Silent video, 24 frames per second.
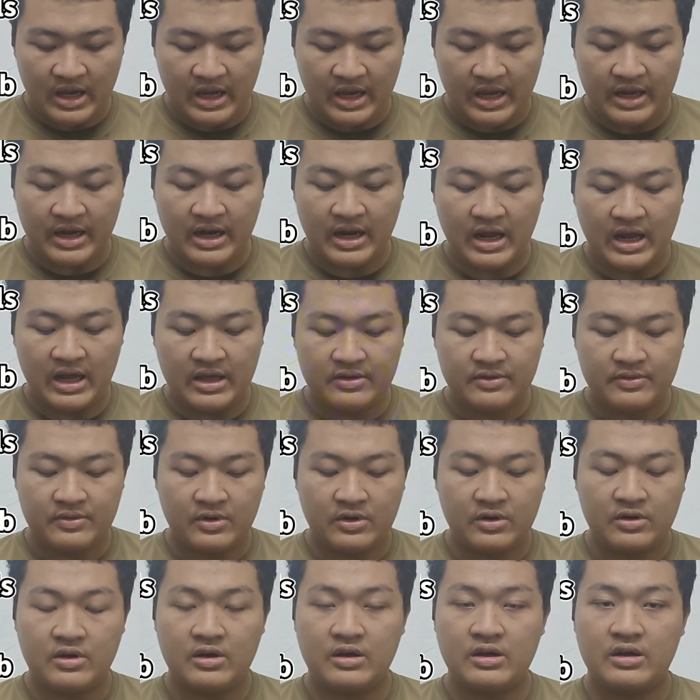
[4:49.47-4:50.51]
And as
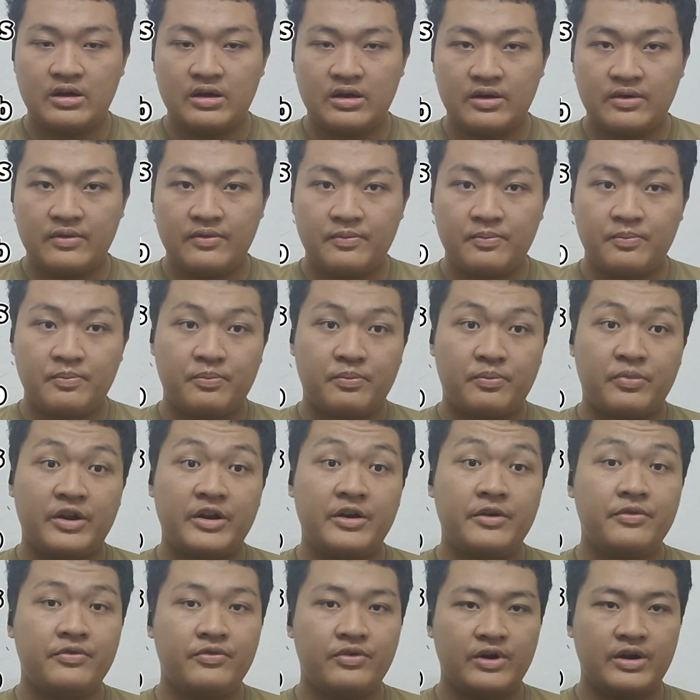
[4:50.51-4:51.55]
to the
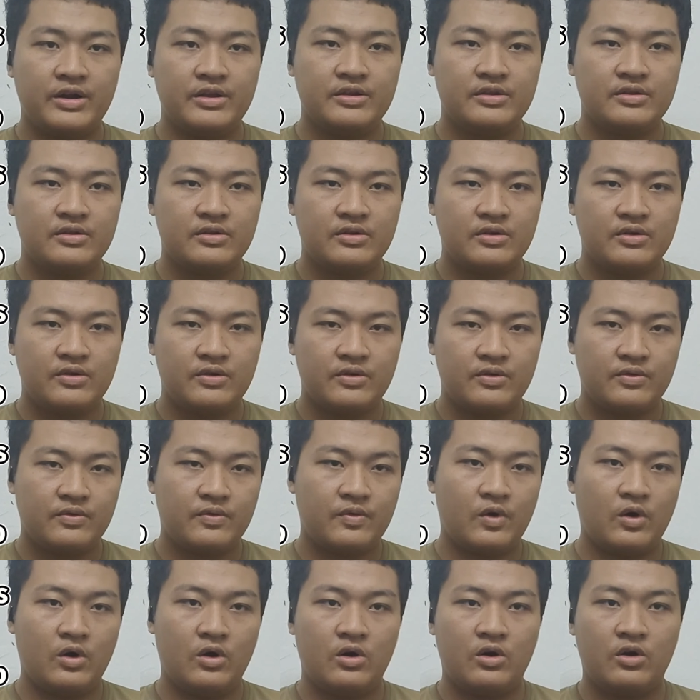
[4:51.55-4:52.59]
preference
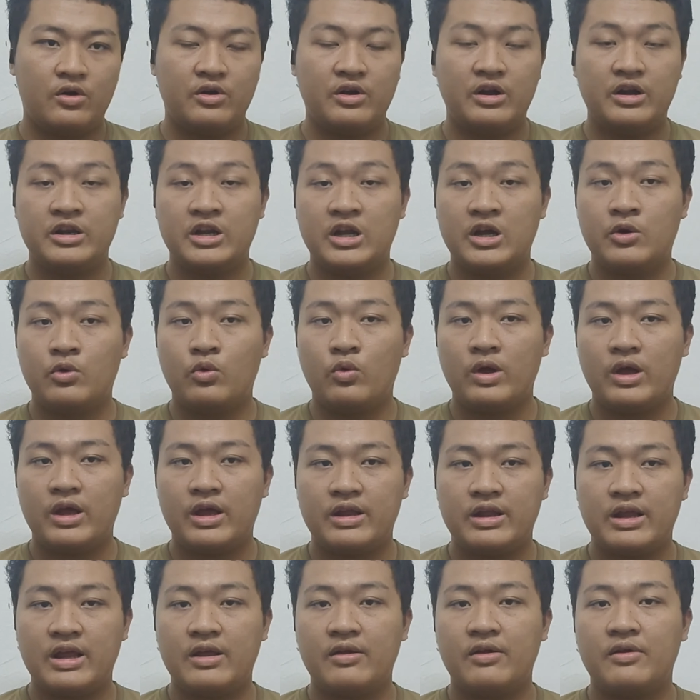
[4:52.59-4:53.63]
or the way
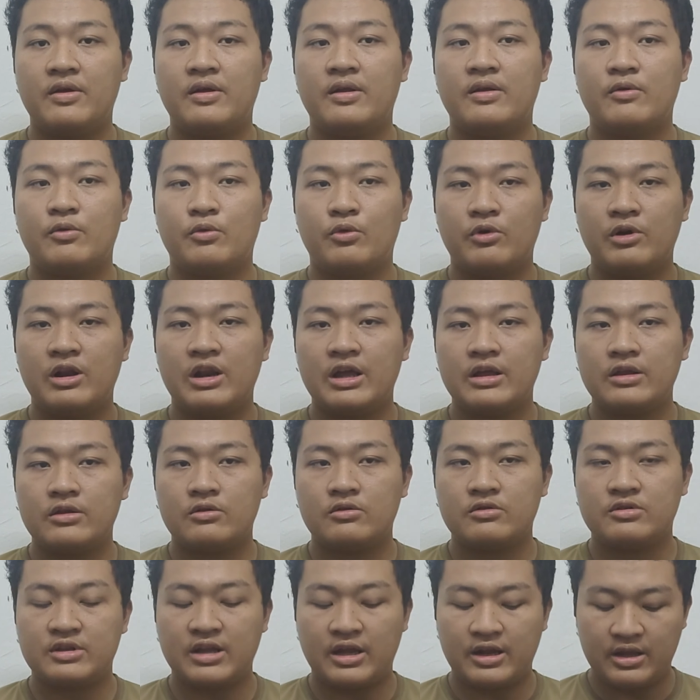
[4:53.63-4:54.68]
they would like
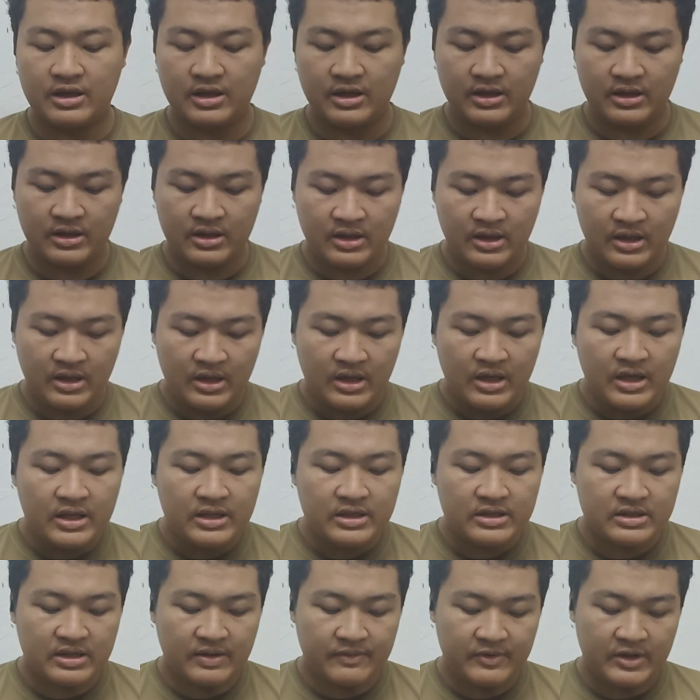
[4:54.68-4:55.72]
to study,
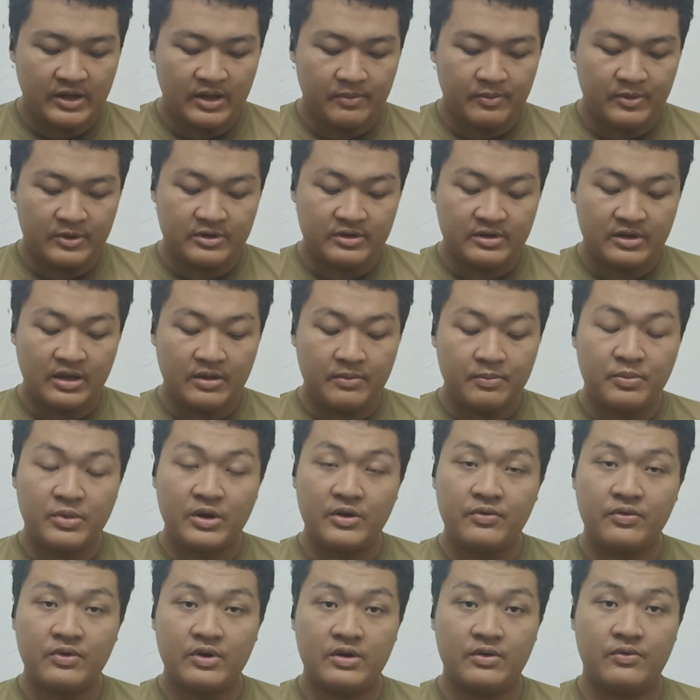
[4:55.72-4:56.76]
78%
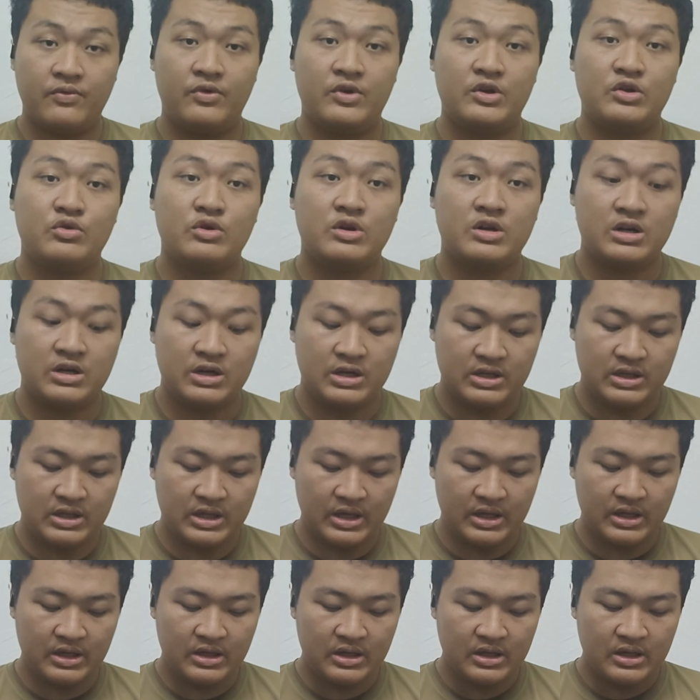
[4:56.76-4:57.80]
prefer a visual
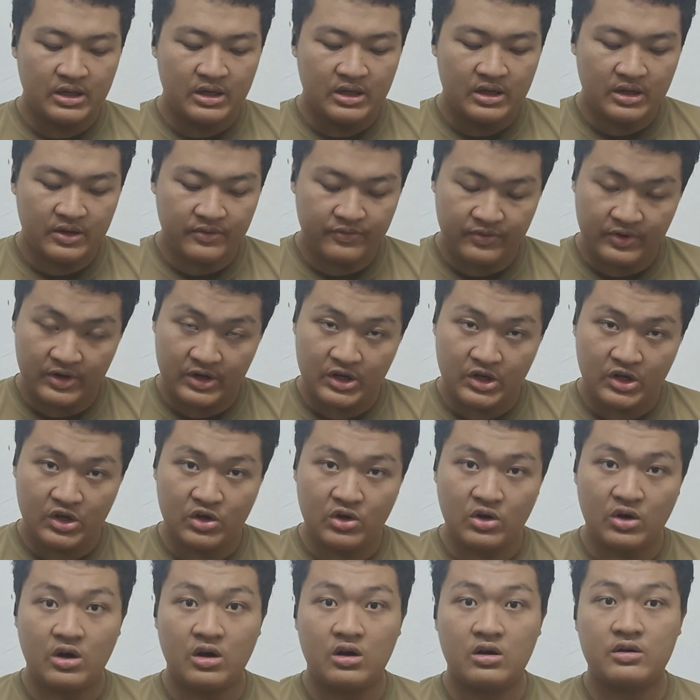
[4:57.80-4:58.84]
learning, a
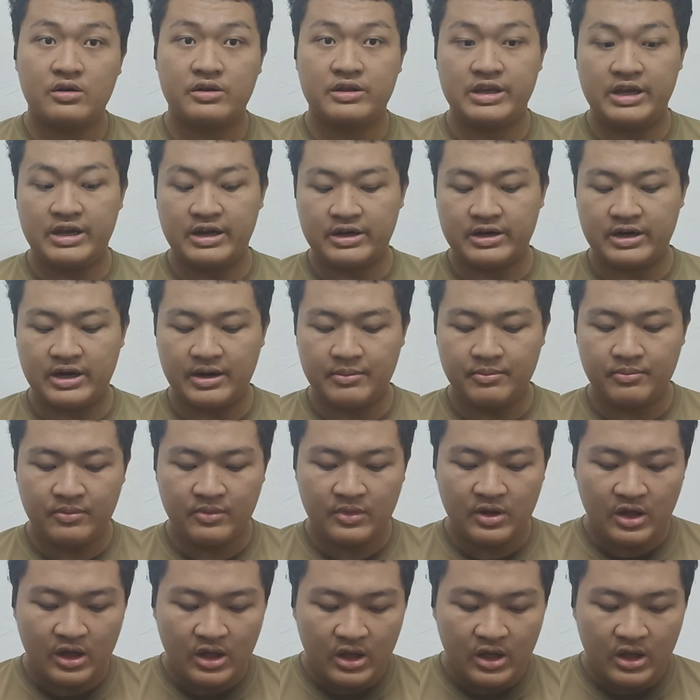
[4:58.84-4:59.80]
video or diagram,